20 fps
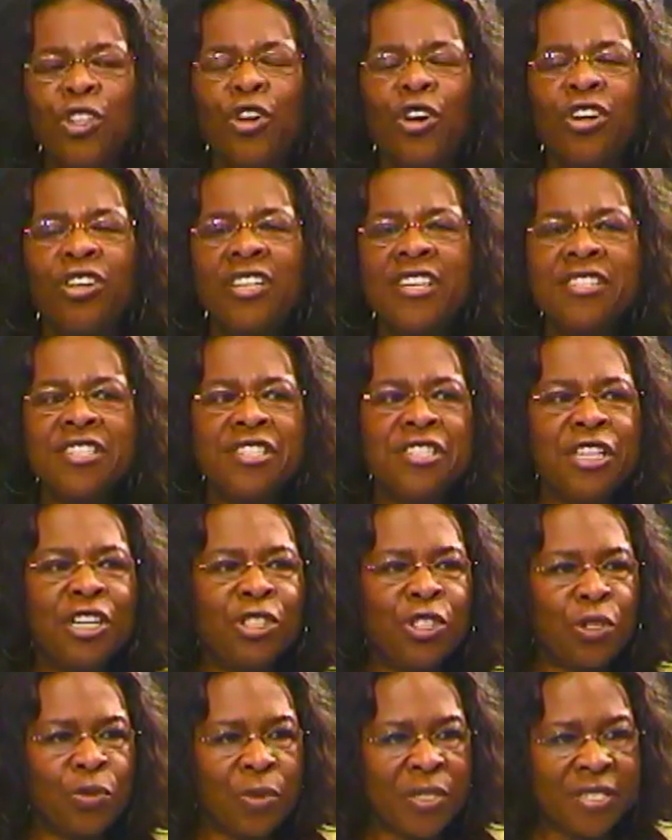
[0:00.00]
You're
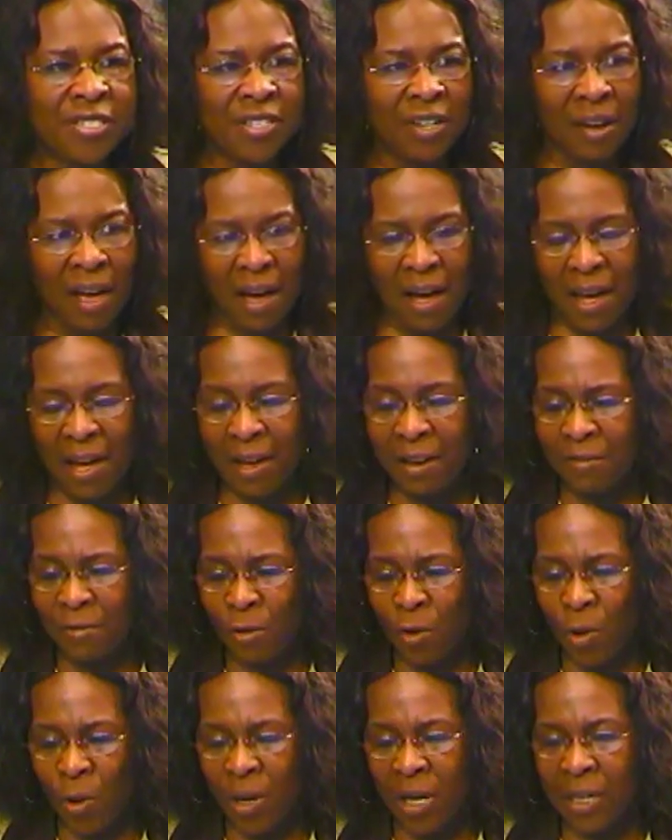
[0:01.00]
listening to us
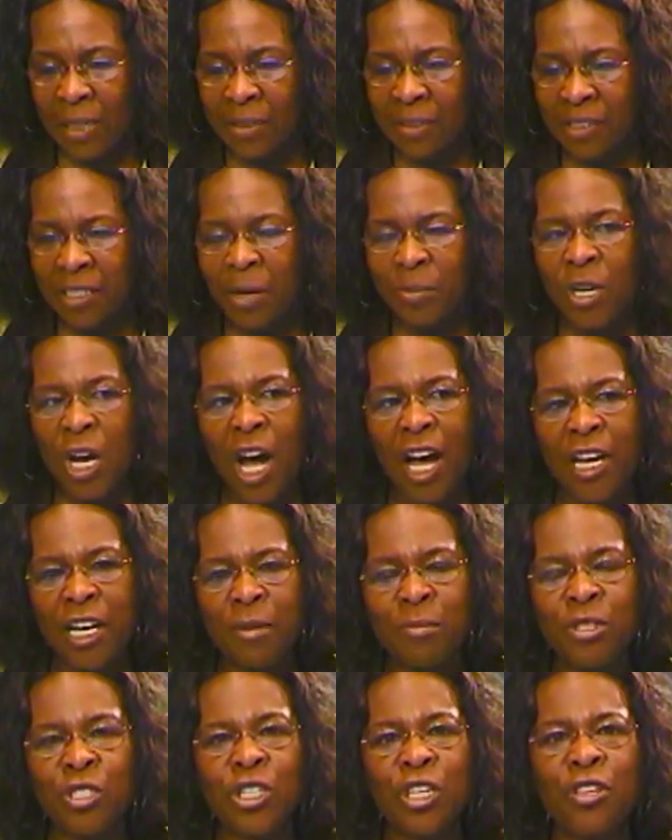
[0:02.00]
live on
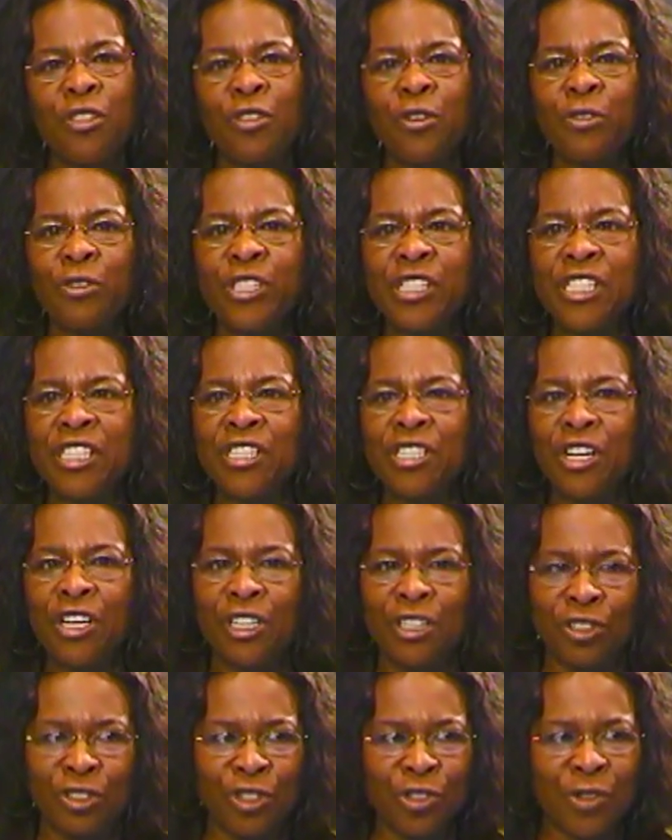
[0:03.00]
WIMG
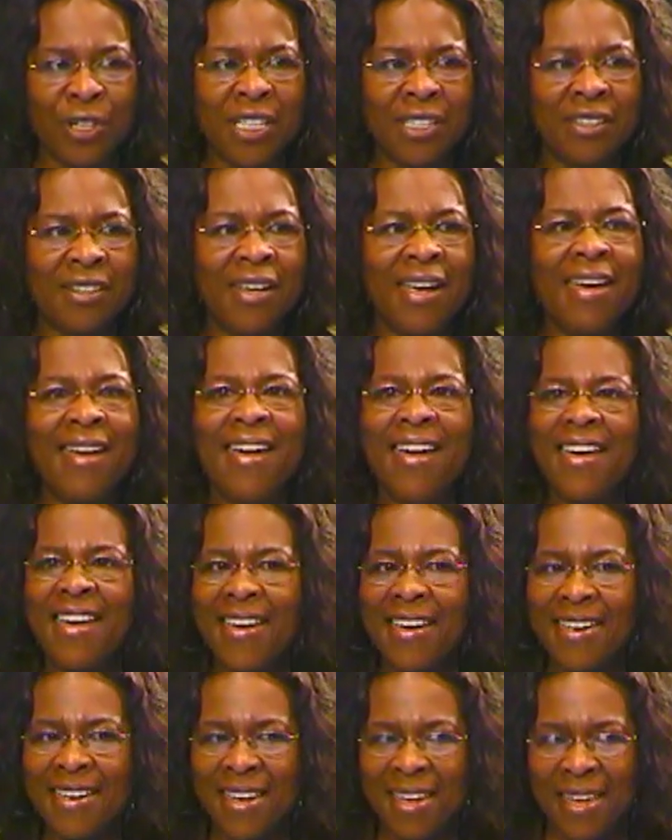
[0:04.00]
1300
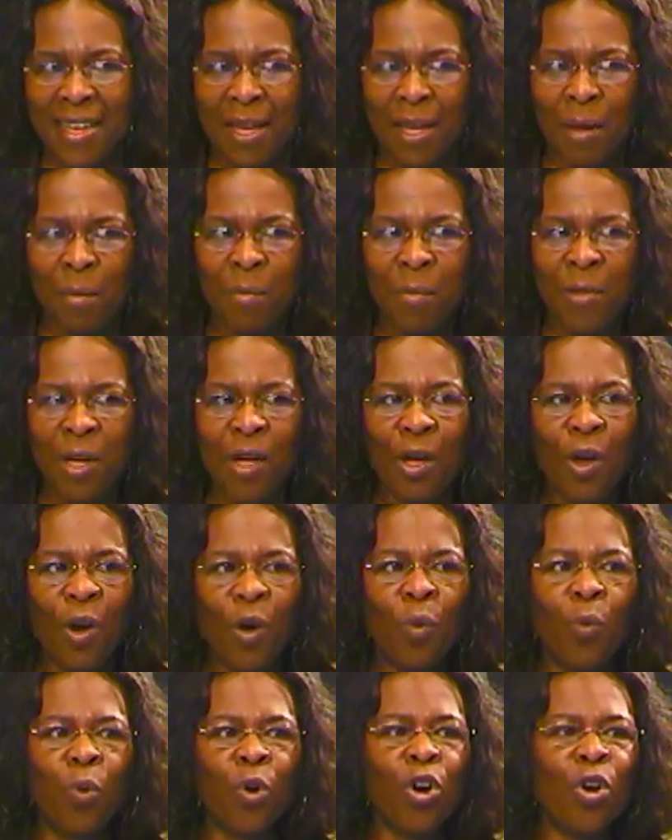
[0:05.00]
AM,
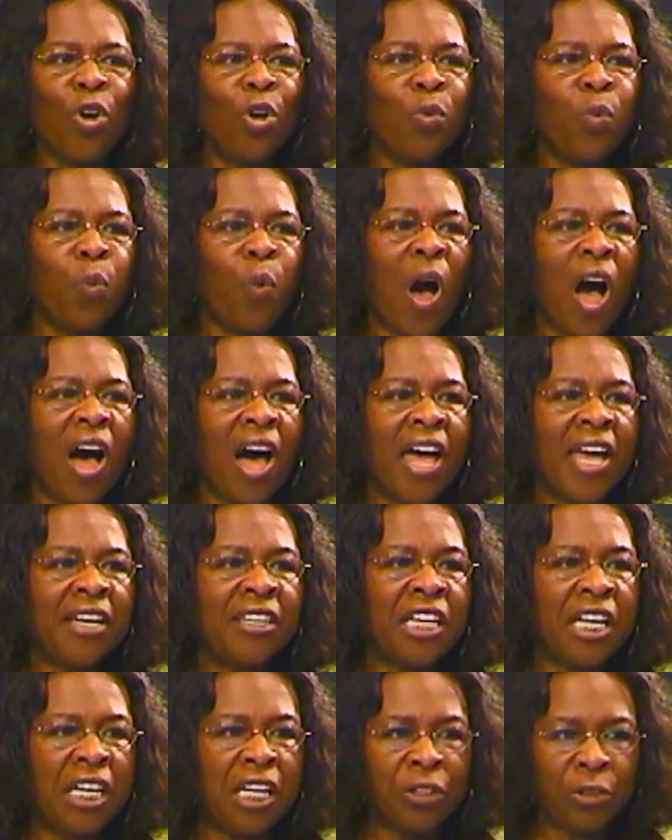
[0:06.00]

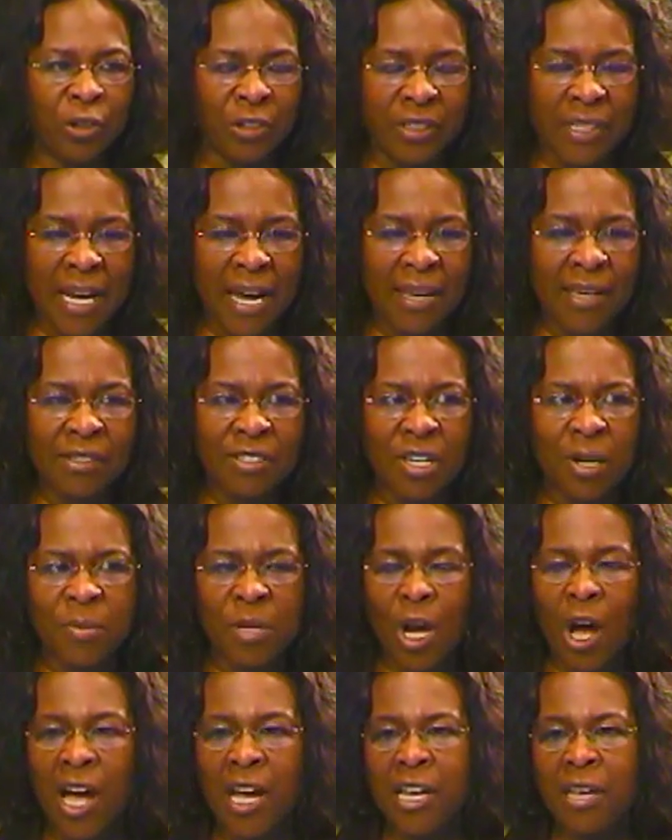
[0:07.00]
worldwide internet,
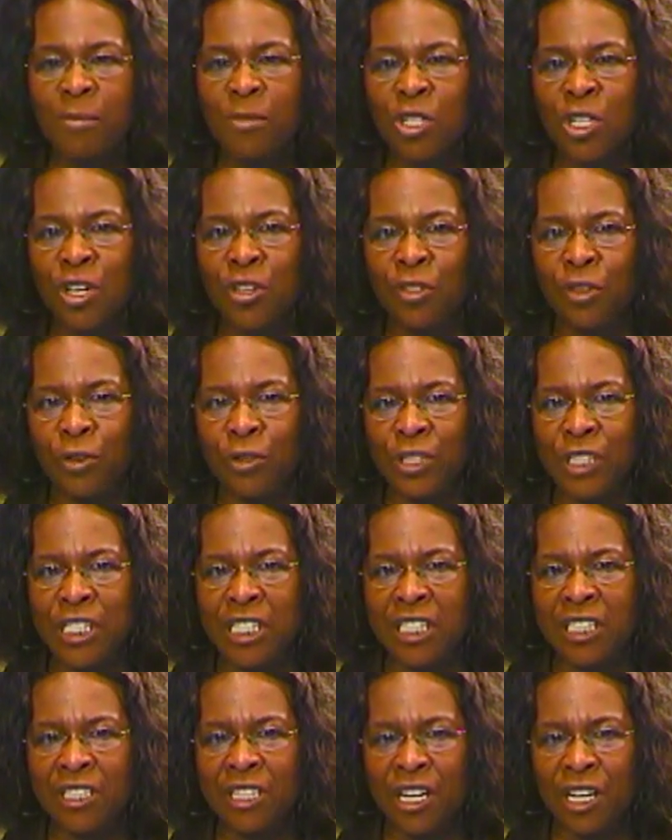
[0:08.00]

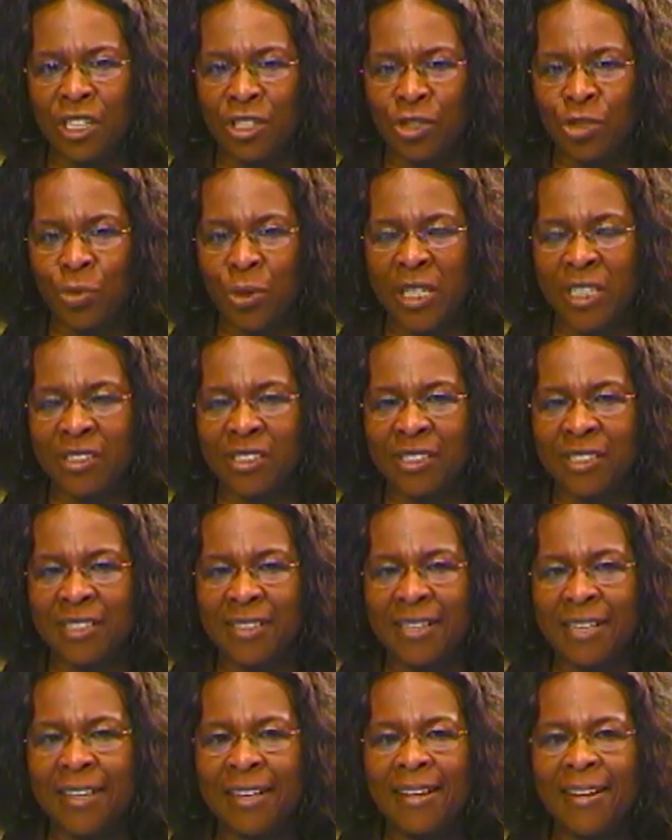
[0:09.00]

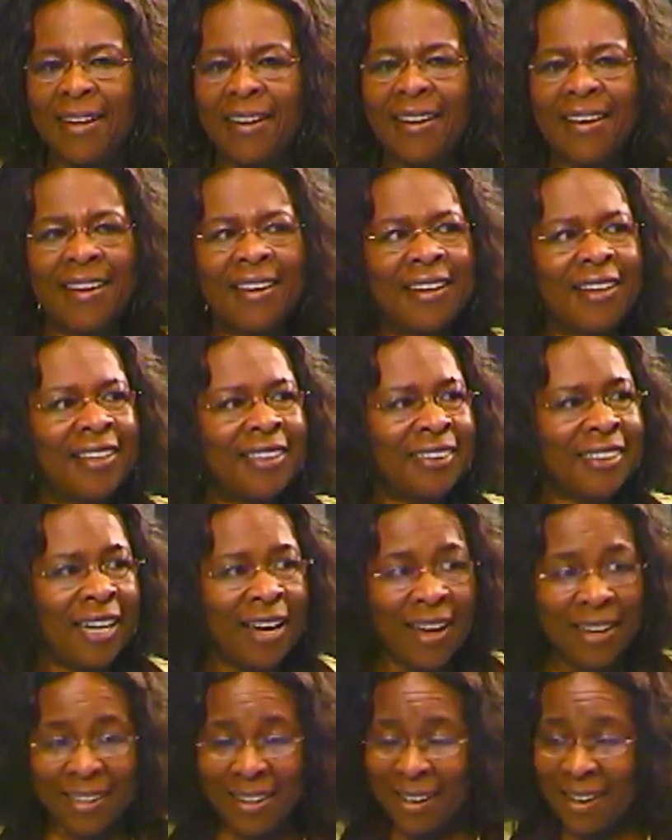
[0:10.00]

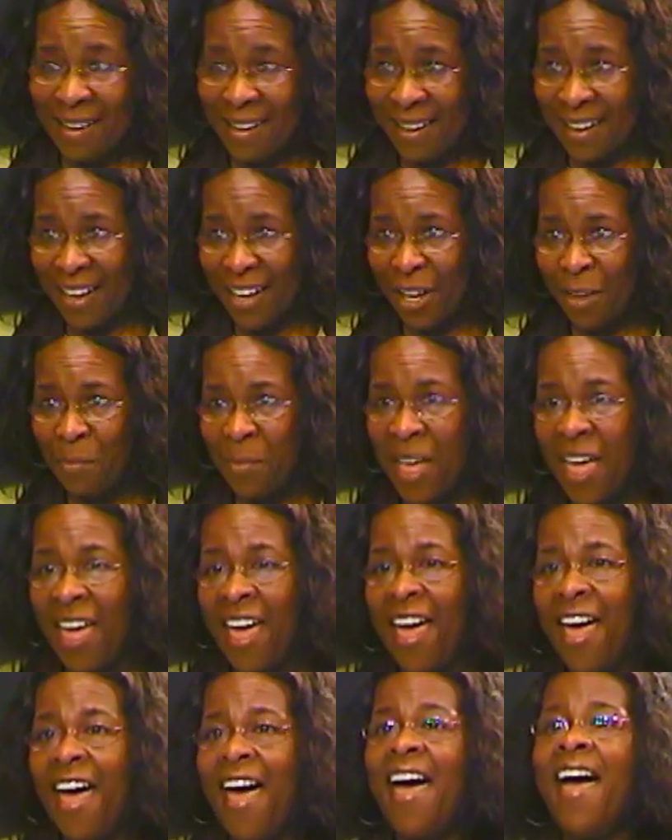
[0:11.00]
WIMG1300.com,
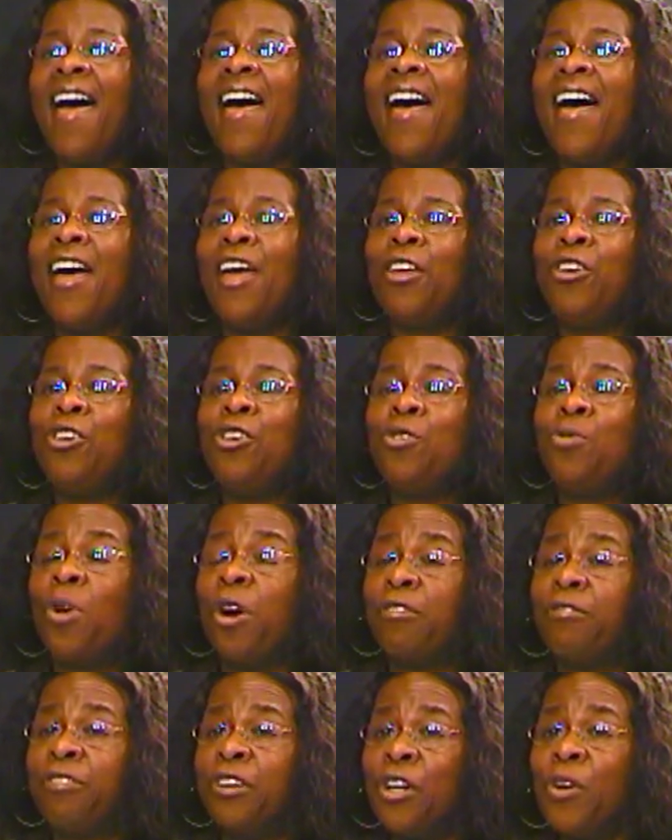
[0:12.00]
and
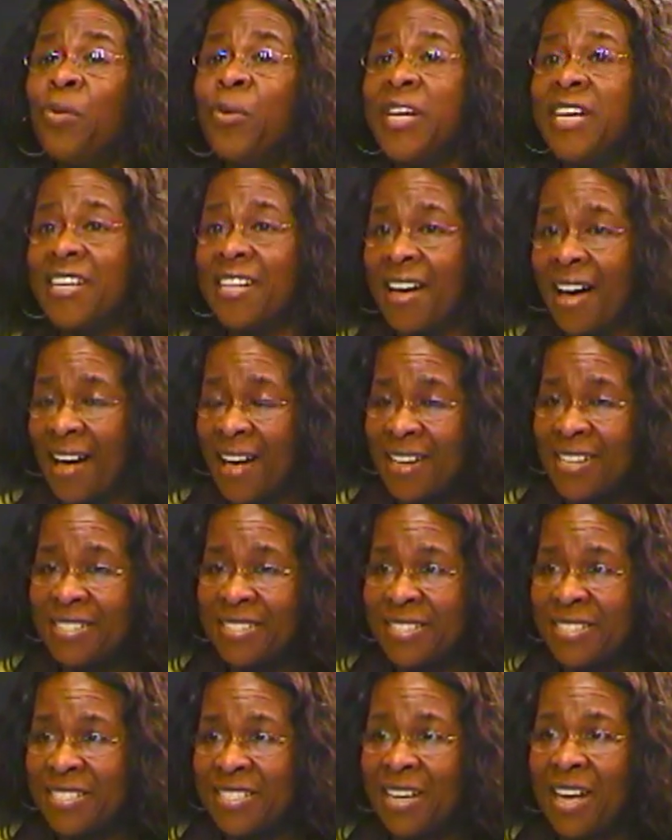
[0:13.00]
you are viewing
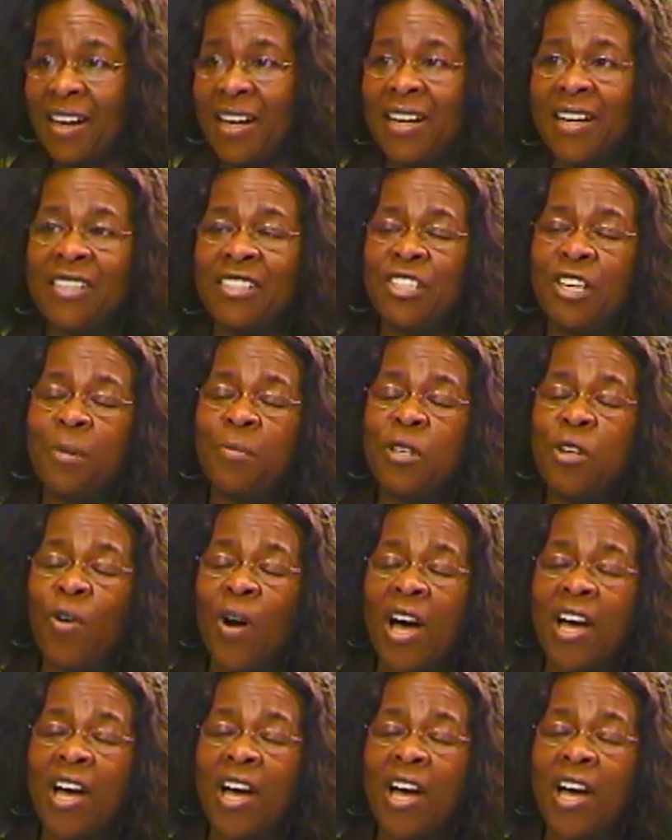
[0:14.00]
us, WZVN,